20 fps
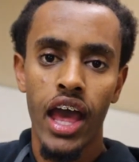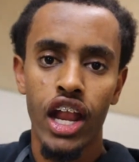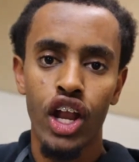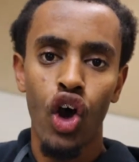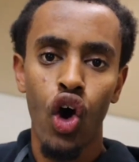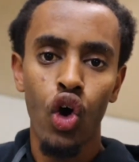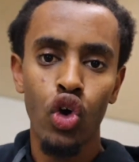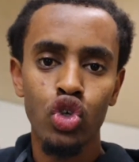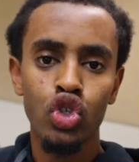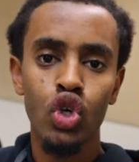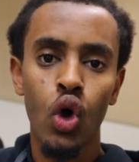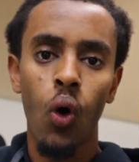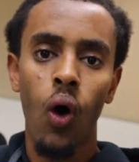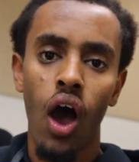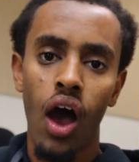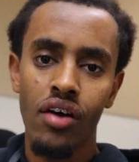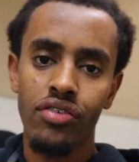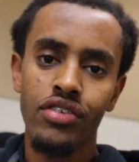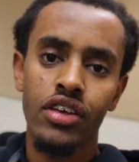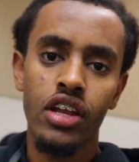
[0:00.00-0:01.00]
And oh so
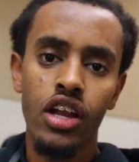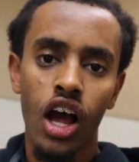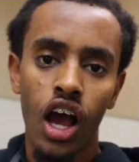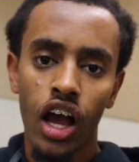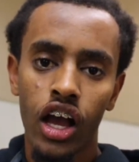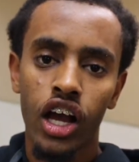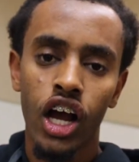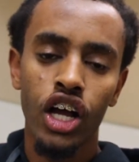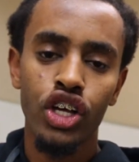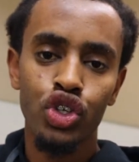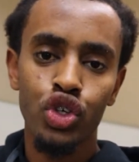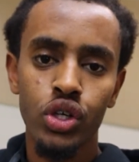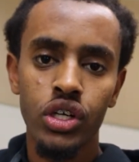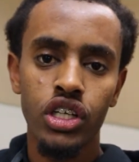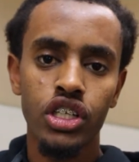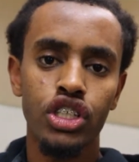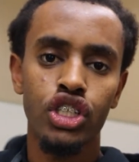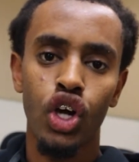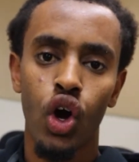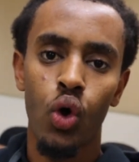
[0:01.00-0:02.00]
often, our country
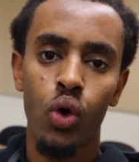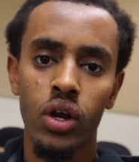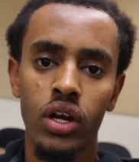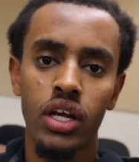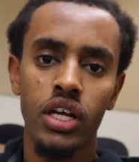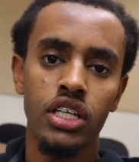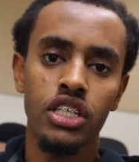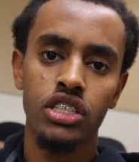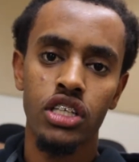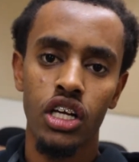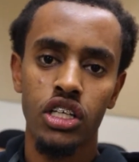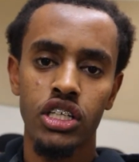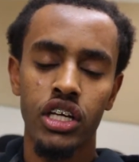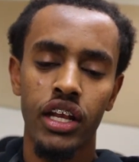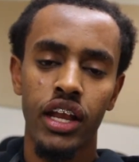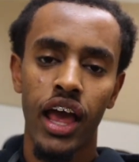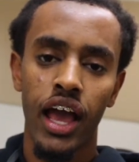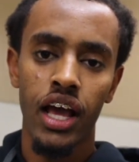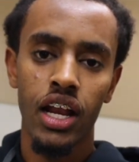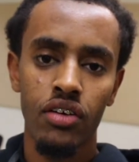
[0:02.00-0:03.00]
is shown in such a
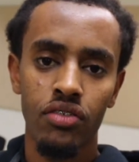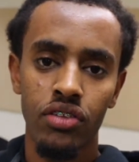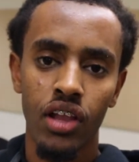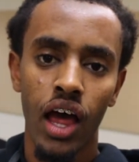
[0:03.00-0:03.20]
negative